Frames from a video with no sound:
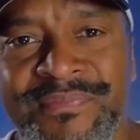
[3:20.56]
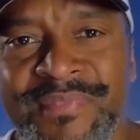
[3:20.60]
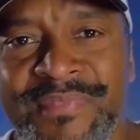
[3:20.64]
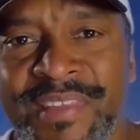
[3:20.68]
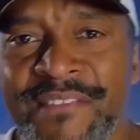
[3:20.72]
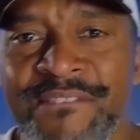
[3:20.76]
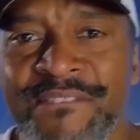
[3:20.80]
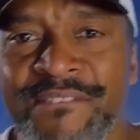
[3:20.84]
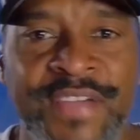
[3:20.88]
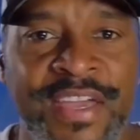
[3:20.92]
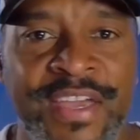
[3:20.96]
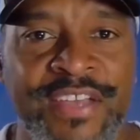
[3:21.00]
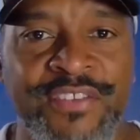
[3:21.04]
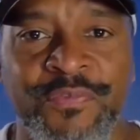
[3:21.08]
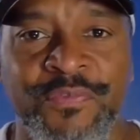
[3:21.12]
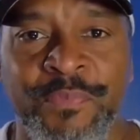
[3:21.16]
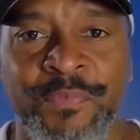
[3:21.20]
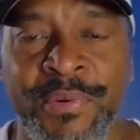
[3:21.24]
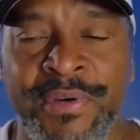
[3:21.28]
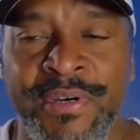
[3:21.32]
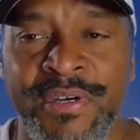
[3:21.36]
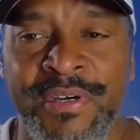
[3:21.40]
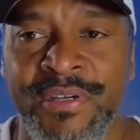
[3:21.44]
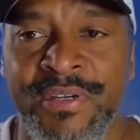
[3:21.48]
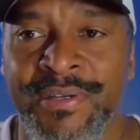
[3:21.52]

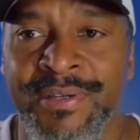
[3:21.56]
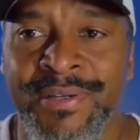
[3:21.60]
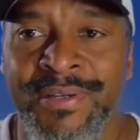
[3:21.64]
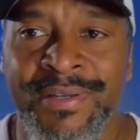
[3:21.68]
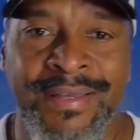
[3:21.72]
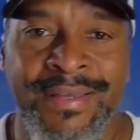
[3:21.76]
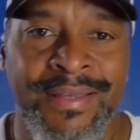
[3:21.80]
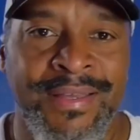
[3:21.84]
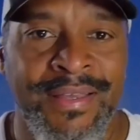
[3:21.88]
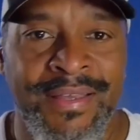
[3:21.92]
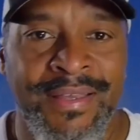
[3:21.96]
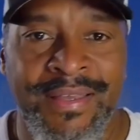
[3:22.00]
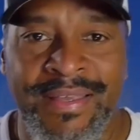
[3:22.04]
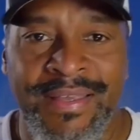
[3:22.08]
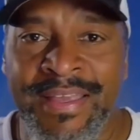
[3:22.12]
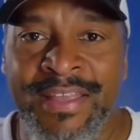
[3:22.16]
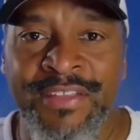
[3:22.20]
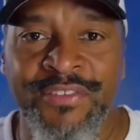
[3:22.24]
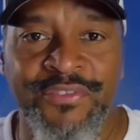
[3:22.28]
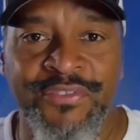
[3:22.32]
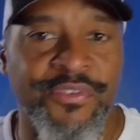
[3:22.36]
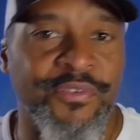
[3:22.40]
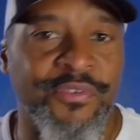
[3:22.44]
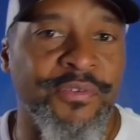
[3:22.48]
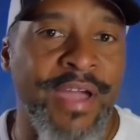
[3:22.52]
Facebook,
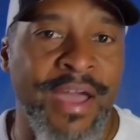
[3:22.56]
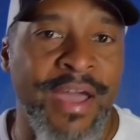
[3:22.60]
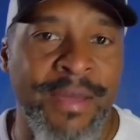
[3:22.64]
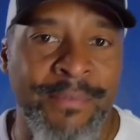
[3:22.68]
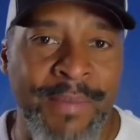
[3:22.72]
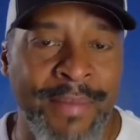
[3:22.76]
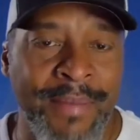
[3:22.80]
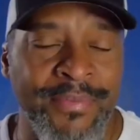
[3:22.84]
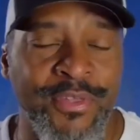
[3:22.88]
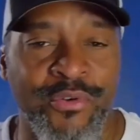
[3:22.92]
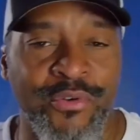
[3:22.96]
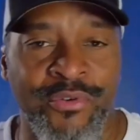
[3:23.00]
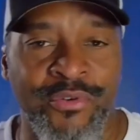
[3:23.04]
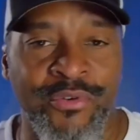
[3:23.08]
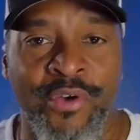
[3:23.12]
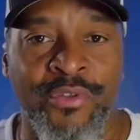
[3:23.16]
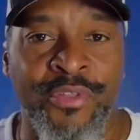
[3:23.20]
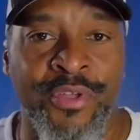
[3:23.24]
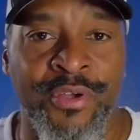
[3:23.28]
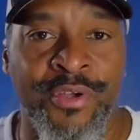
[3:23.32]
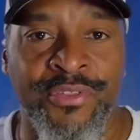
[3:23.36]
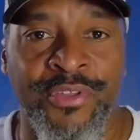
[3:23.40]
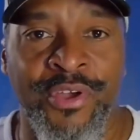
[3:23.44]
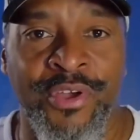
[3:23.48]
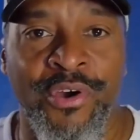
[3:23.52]
Instagram, I don't know
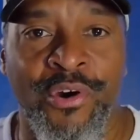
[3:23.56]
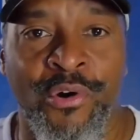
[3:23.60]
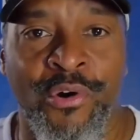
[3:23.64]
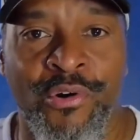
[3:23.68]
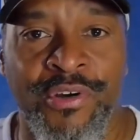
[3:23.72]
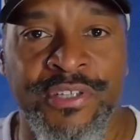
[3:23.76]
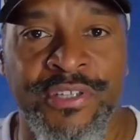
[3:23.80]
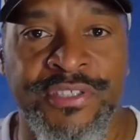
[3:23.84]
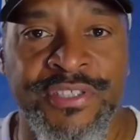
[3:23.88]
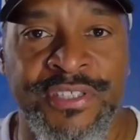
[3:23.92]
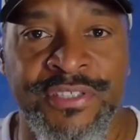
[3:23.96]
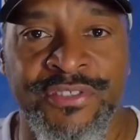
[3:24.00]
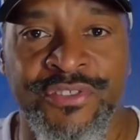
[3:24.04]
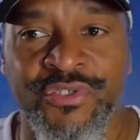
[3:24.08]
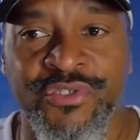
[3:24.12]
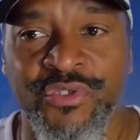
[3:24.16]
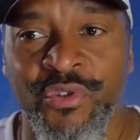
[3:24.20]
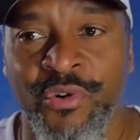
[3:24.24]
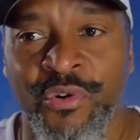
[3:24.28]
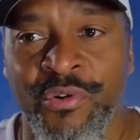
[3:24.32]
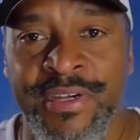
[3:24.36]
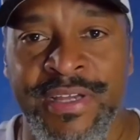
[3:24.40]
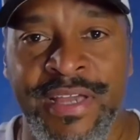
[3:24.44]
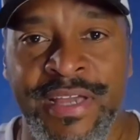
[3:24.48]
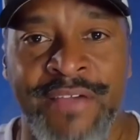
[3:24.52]
the origin
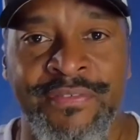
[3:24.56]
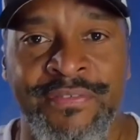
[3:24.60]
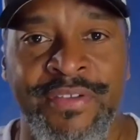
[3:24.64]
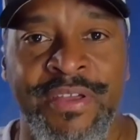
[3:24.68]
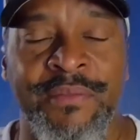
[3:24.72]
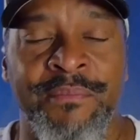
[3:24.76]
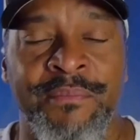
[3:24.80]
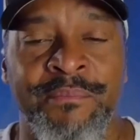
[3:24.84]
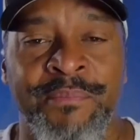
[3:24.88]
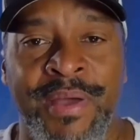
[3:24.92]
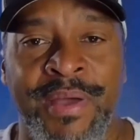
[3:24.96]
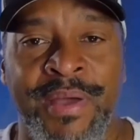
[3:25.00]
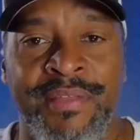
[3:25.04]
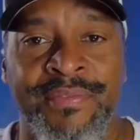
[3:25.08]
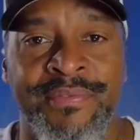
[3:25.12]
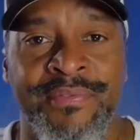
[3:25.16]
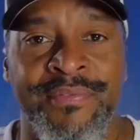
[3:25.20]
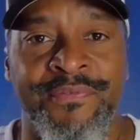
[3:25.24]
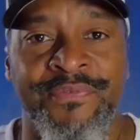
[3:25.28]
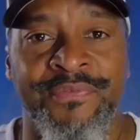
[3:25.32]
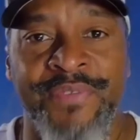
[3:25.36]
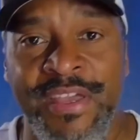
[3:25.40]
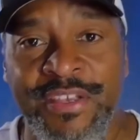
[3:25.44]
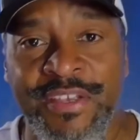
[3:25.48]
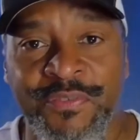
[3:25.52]
story of it, but
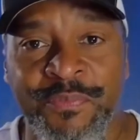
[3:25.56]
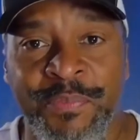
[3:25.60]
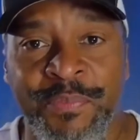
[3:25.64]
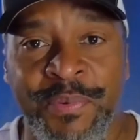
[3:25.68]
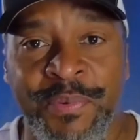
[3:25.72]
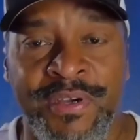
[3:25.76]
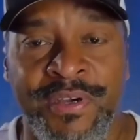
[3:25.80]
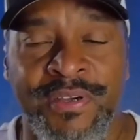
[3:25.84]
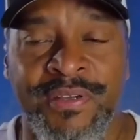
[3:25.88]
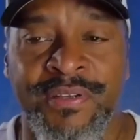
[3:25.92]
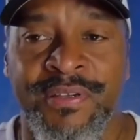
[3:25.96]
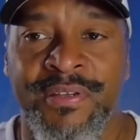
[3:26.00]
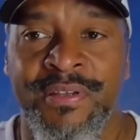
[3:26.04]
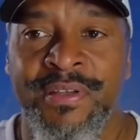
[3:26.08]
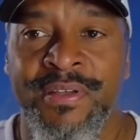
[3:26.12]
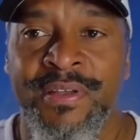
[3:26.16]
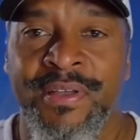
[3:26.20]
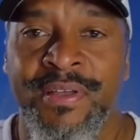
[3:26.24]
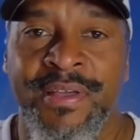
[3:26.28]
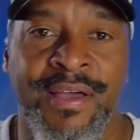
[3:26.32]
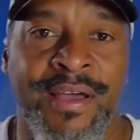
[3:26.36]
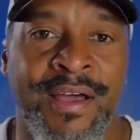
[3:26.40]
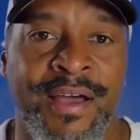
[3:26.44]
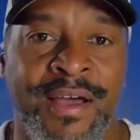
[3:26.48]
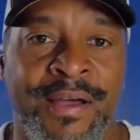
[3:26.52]
Facebook,
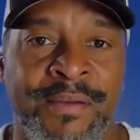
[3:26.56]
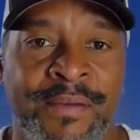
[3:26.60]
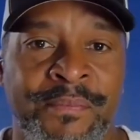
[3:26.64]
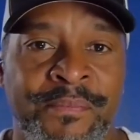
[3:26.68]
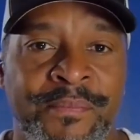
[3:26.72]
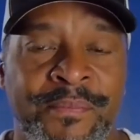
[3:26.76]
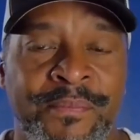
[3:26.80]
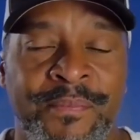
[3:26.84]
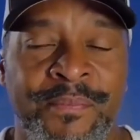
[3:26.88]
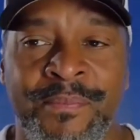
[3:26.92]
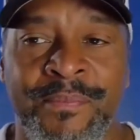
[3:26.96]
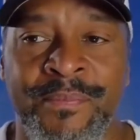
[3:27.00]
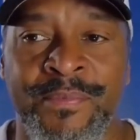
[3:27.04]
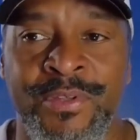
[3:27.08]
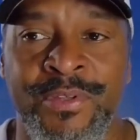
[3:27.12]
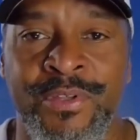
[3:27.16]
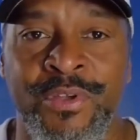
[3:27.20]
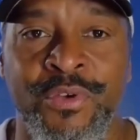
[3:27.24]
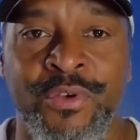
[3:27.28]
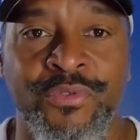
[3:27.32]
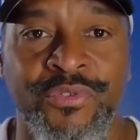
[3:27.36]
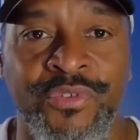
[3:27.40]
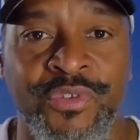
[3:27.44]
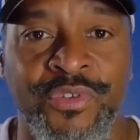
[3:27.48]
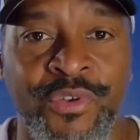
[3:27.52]

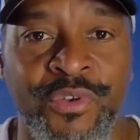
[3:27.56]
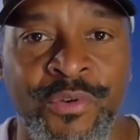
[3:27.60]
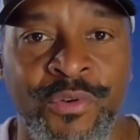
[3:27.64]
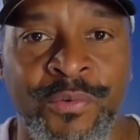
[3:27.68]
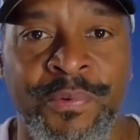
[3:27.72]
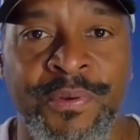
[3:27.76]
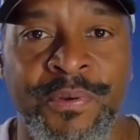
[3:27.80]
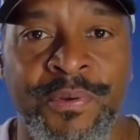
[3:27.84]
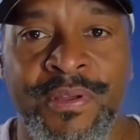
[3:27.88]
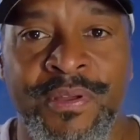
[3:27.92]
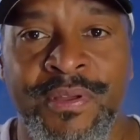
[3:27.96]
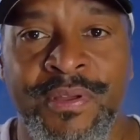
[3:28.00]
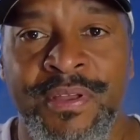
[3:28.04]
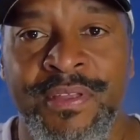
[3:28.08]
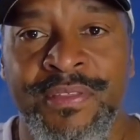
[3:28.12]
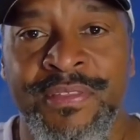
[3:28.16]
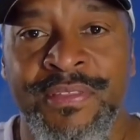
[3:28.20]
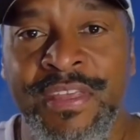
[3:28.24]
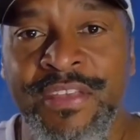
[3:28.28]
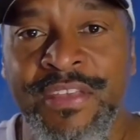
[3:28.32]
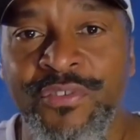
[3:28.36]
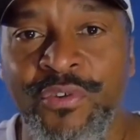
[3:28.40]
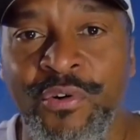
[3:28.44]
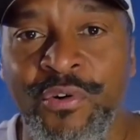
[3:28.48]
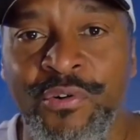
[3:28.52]
YouTube,
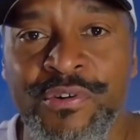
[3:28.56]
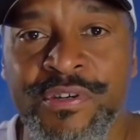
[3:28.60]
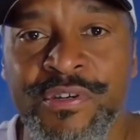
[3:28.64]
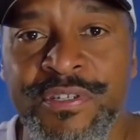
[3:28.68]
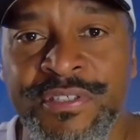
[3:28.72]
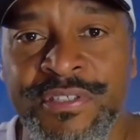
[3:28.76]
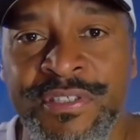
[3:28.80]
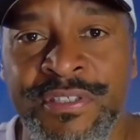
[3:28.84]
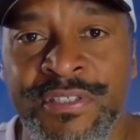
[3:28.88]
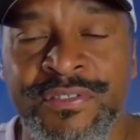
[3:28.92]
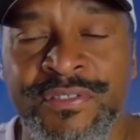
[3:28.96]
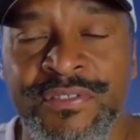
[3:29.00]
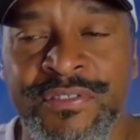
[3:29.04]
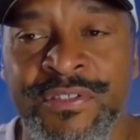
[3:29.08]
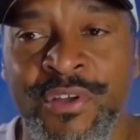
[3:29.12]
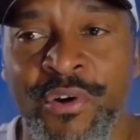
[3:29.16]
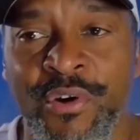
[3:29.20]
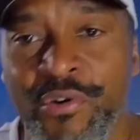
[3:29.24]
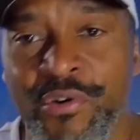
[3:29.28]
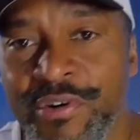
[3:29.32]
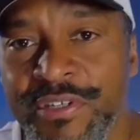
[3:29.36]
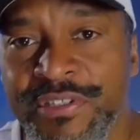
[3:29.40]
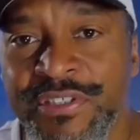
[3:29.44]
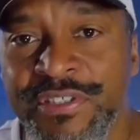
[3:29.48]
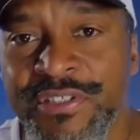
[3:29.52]
the
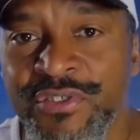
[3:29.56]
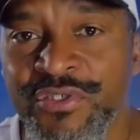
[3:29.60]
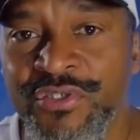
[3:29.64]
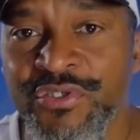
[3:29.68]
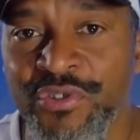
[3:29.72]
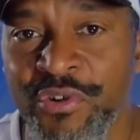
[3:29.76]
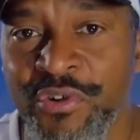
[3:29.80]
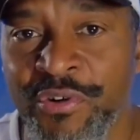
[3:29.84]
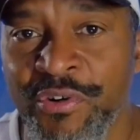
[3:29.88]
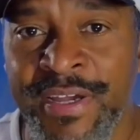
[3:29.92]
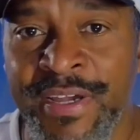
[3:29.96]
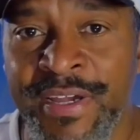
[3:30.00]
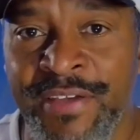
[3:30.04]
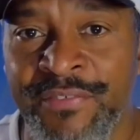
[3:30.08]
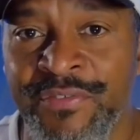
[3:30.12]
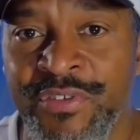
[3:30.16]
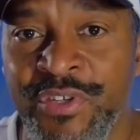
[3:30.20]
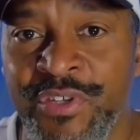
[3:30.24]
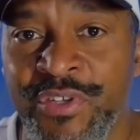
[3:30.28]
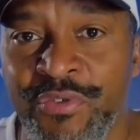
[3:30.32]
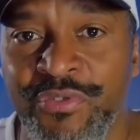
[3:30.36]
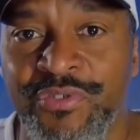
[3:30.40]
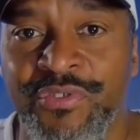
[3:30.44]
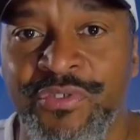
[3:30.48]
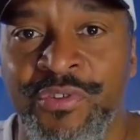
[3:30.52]
origin story of
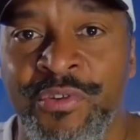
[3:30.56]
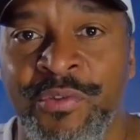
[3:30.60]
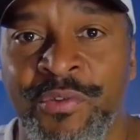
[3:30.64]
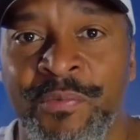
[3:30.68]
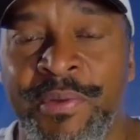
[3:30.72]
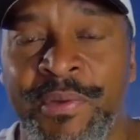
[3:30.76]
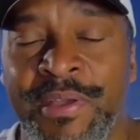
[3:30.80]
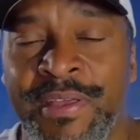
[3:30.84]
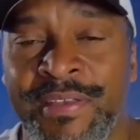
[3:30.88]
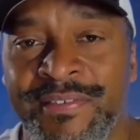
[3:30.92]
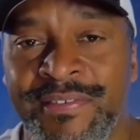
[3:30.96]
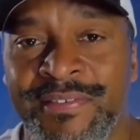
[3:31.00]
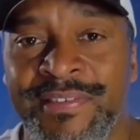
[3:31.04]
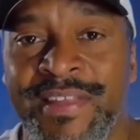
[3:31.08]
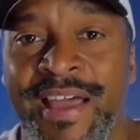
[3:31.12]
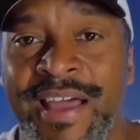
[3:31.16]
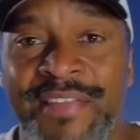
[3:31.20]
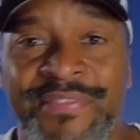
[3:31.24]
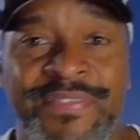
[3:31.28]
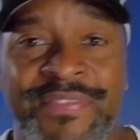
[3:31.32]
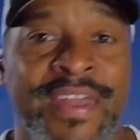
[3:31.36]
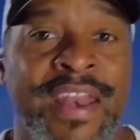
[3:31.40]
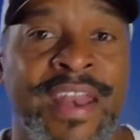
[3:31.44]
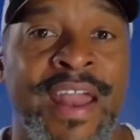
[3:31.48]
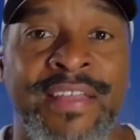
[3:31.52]
YouTube is
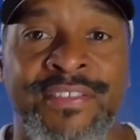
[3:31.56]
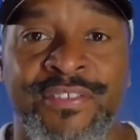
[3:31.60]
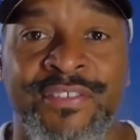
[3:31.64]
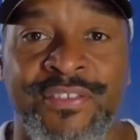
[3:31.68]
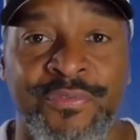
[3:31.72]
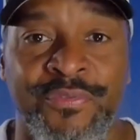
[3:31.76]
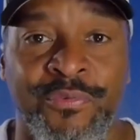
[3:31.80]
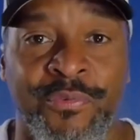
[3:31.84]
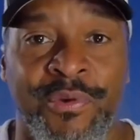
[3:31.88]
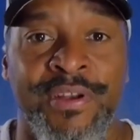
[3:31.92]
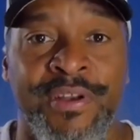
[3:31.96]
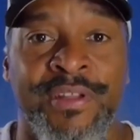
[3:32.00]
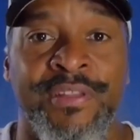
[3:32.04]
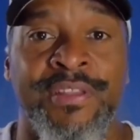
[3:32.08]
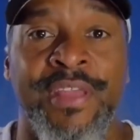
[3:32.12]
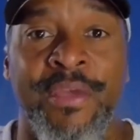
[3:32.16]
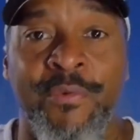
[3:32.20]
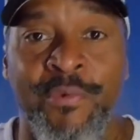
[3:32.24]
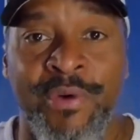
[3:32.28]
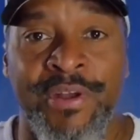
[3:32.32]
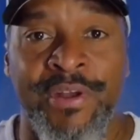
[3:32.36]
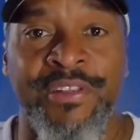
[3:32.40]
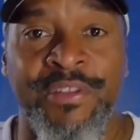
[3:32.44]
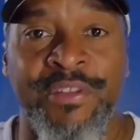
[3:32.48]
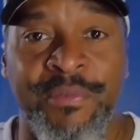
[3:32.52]
not that they
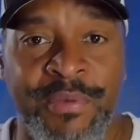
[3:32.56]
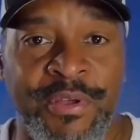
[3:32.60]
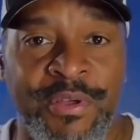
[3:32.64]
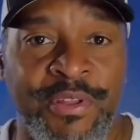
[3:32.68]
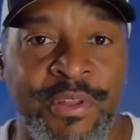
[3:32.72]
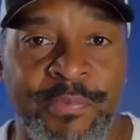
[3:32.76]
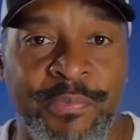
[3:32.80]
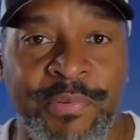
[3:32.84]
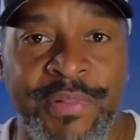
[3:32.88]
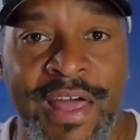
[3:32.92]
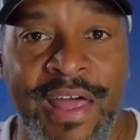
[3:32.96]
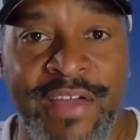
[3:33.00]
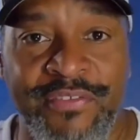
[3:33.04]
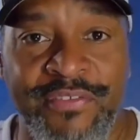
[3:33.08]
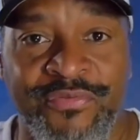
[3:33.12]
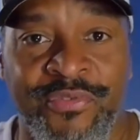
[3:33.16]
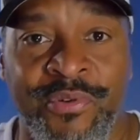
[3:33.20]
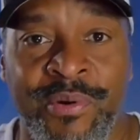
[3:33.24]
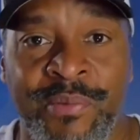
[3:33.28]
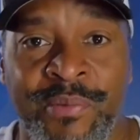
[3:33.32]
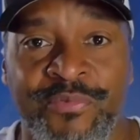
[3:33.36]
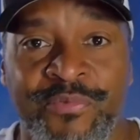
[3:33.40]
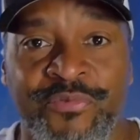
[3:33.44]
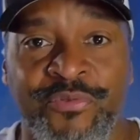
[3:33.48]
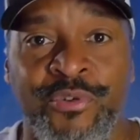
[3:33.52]
wanted to build a
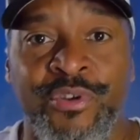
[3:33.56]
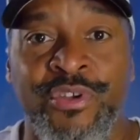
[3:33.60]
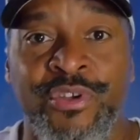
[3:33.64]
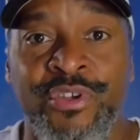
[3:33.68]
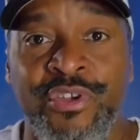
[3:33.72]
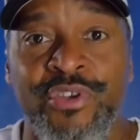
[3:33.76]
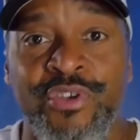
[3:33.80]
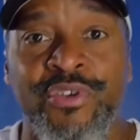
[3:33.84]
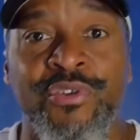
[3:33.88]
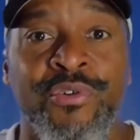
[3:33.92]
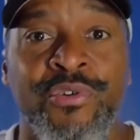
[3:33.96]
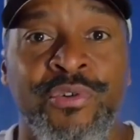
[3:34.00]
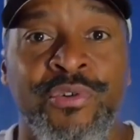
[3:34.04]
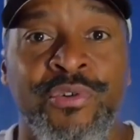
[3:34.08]
platform for you